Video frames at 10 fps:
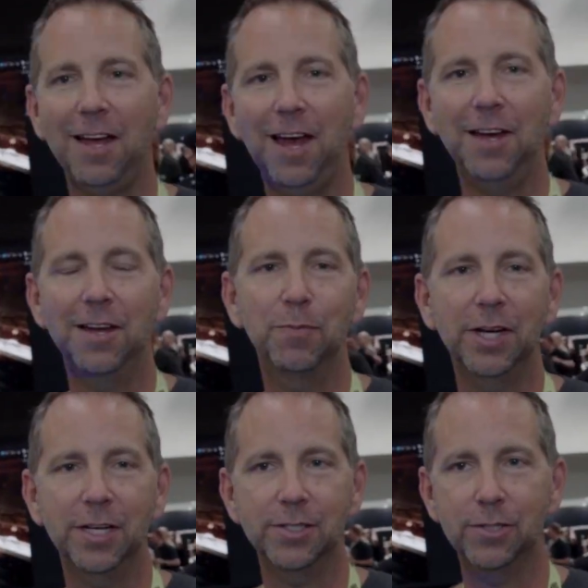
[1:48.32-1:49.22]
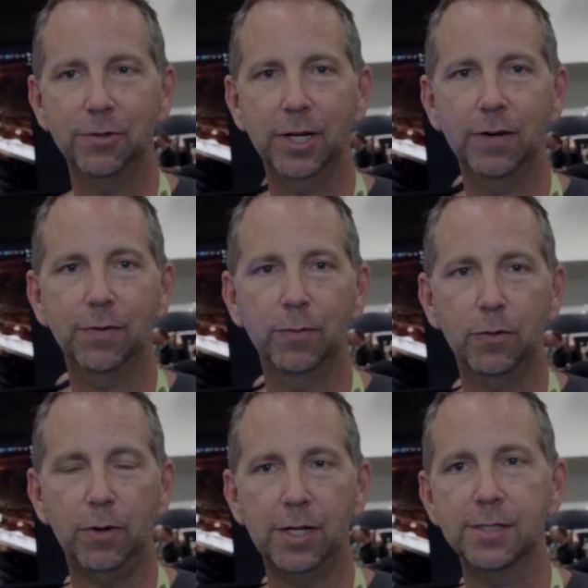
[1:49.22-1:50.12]
hi, I'm Mike Kasurik from
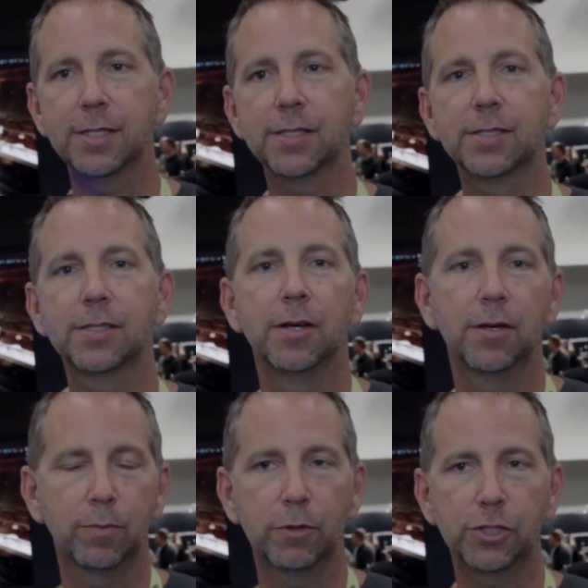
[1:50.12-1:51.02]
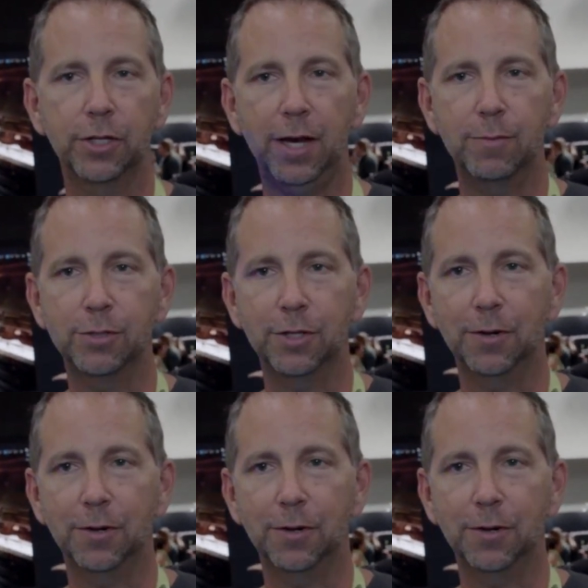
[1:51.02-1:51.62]
Qualisys Motion Capture